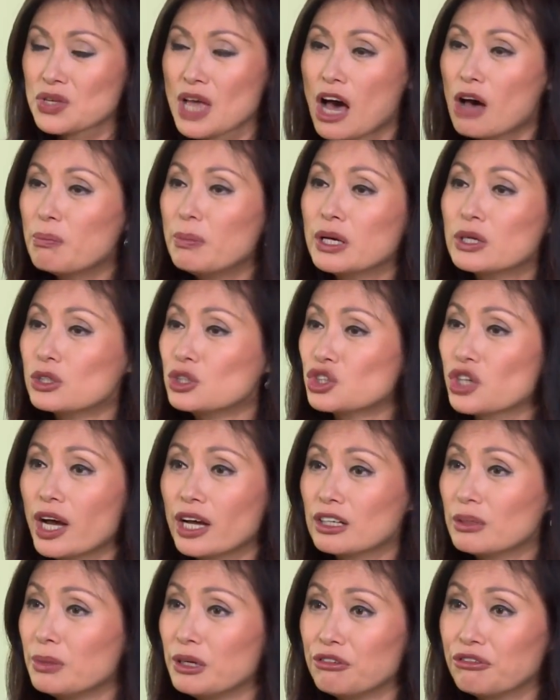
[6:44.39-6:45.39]
How big could
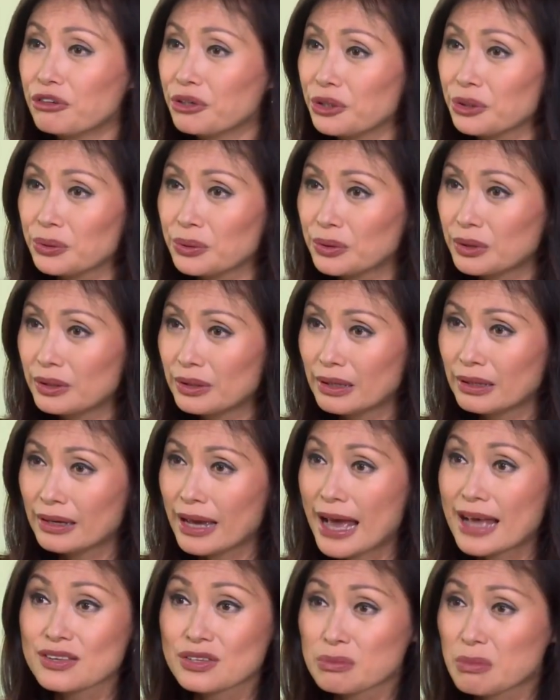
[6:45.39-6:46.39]
China be for you
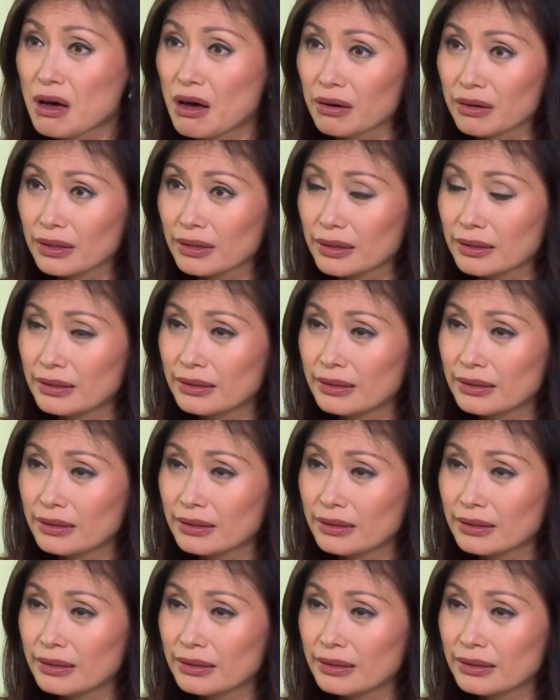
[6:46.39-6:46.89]
as a market?